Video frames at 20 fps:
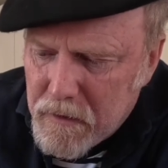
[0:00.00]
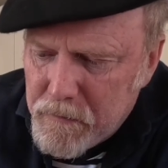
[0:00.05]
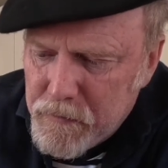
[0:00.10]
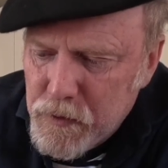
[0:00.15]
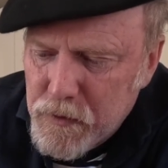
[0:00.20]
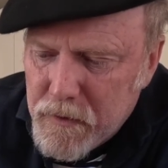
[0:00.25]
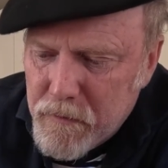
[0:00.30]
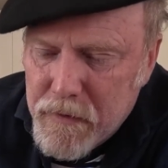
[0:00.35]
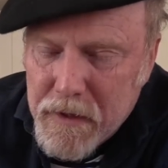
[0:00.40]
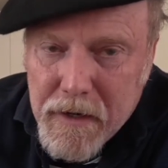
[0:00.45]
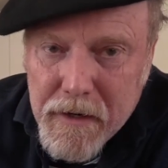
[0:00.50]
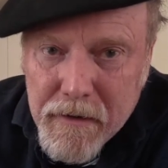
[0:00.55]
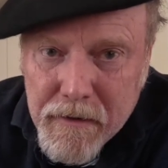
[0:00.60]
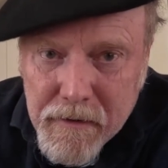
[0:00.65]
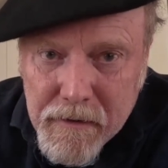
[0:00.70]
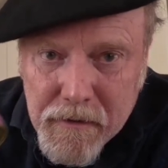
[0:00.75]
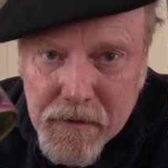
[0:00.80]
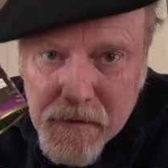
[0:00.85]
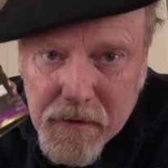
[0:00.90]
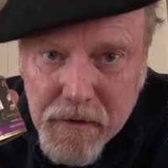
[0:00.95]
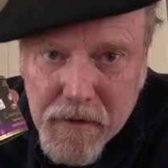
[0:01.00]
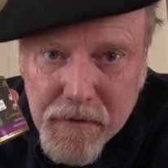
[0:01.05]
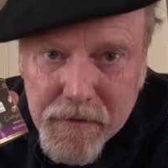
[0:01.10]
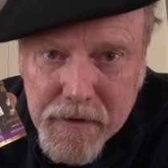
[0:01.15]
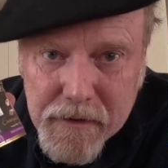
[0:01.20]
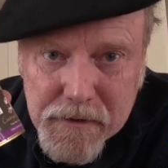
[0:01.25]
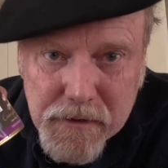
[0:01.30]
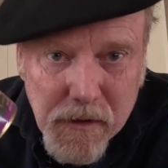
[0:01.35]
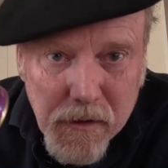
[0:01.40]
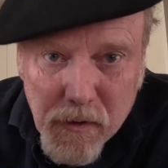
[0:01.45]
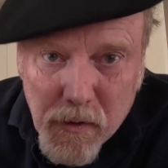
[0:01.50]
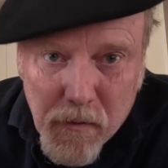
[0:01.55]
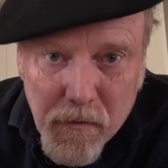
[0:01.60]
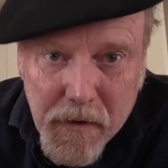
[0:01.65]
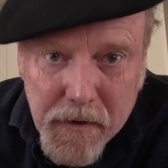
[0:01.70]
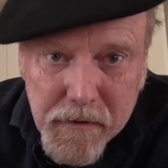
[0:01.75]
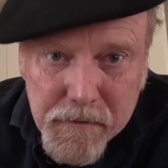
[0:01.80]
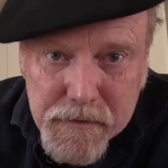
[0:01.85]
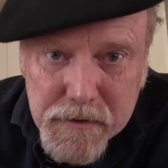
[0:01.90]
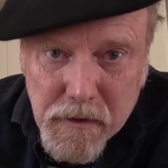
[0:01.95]
You can buy the escargot
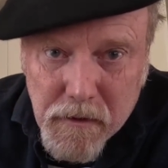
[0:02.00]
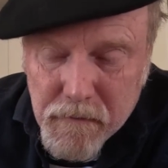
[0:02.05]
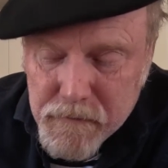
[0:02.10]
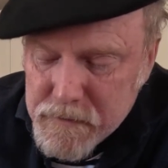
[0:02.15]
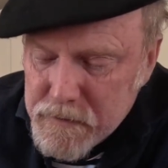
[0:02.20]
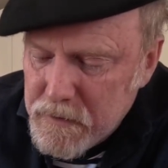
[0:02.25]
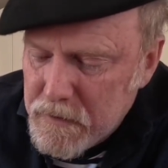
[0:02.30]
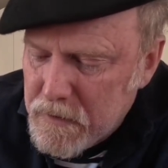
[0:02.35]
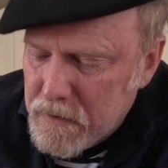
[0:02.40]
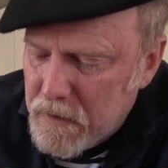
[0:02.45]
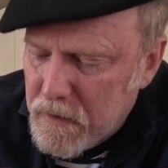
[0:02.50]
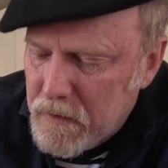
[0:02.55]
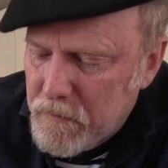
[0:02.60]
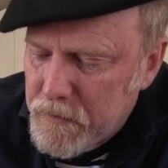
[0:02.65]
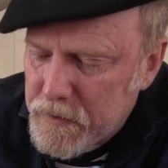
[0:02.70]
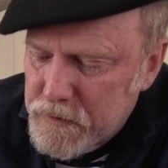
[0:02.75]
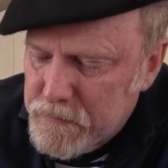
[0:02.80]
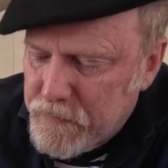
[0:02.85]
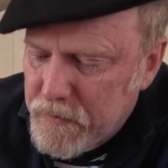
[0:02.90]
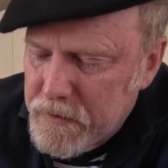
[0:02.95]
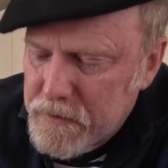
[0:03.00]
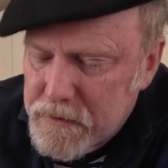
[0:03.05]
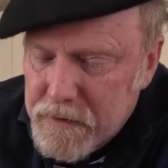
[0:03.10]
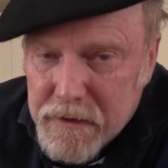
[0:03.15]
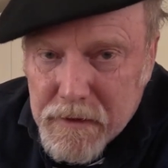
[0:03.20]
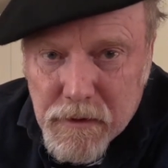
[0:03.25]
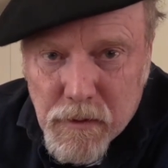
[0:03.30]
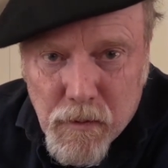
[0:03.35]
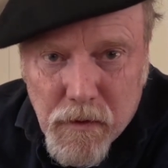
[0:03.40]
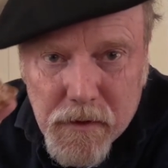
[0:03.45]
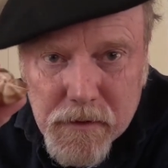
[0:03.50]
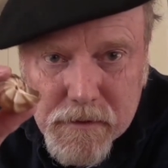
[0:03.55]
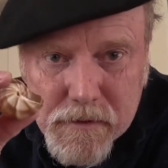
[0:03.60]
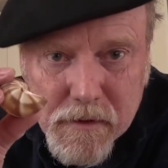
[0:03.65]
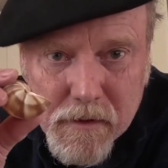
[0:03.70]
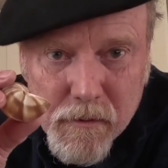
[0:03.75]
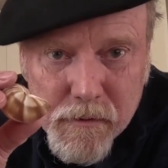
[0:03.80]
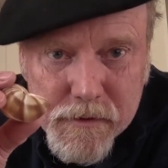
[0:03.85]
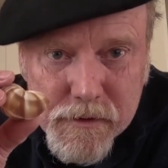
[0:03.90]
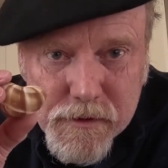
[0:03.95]
by themselves, but it's fun to get the ones
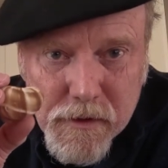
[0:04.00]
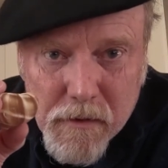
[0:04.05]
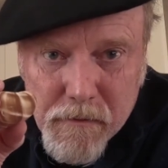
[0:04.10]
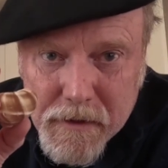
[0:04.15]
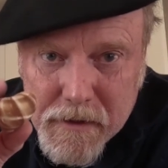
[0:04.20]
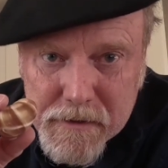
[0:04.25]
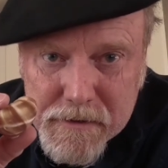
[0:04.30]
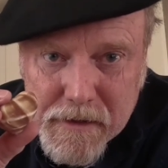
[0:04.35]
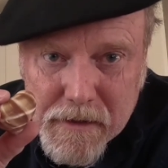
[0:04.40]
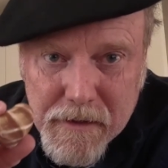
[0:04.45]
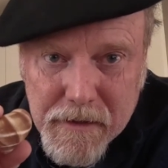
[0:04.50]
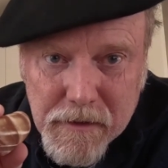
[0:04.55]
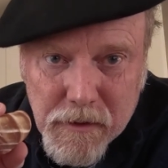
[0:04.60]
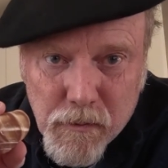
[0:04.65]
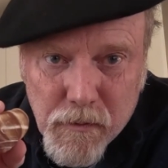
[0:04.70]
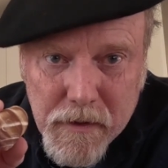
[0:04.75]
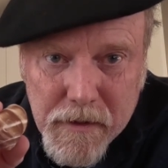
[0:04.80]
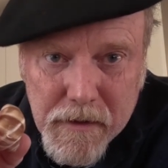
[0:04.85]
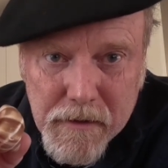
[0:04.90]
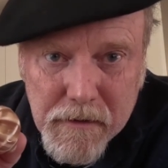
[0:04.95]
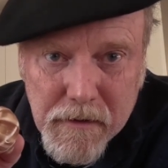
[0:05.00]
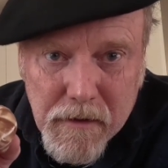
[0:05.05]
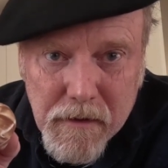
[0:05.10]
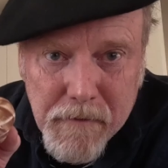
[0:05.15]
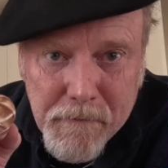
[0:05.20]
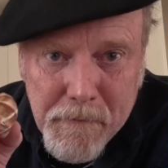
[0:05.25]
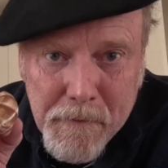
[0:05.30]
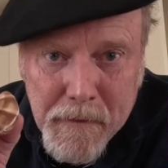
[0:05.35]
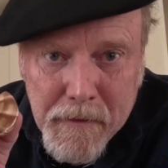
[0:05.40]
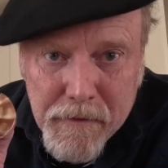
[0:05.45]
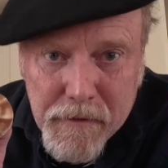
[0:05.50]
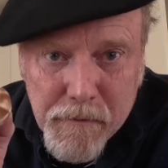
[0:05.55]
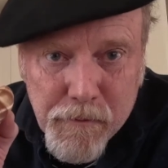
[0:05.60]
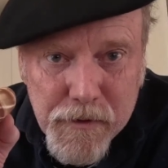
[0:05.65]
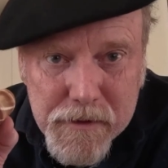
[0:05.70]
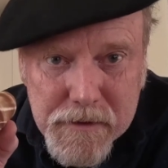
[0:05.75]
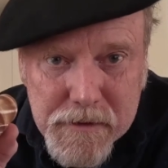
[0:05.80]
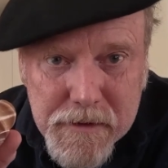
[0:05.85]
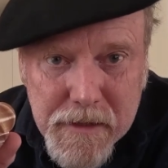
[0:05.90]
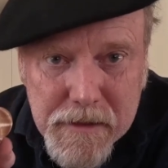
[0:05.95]
with the shell because I like the way the
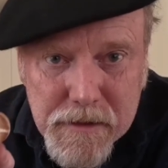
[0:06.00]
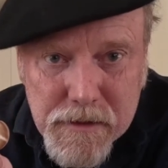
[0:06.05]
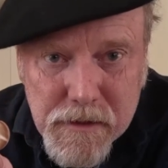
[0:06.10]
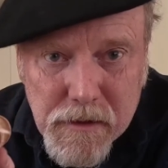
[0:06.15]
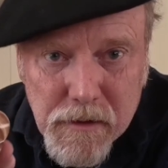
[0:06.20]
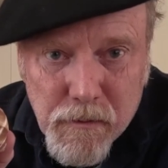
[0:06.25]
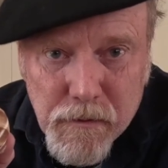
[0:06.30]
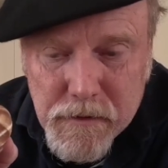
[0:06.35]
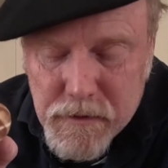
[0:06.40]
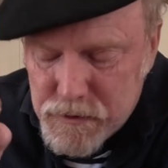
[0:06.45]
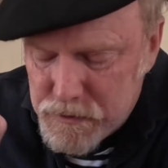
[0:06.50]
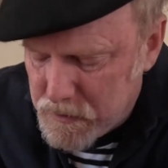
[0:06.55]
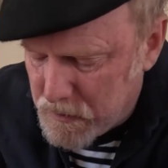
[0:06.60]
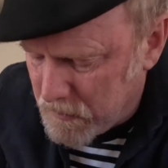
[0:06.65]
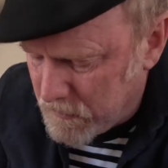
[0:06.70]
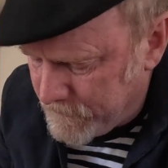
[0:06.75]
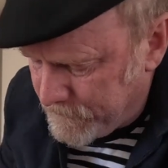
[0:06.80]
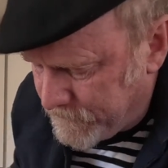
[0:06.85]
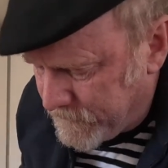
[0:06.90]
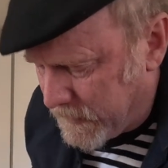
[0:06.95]
presentation with the shell.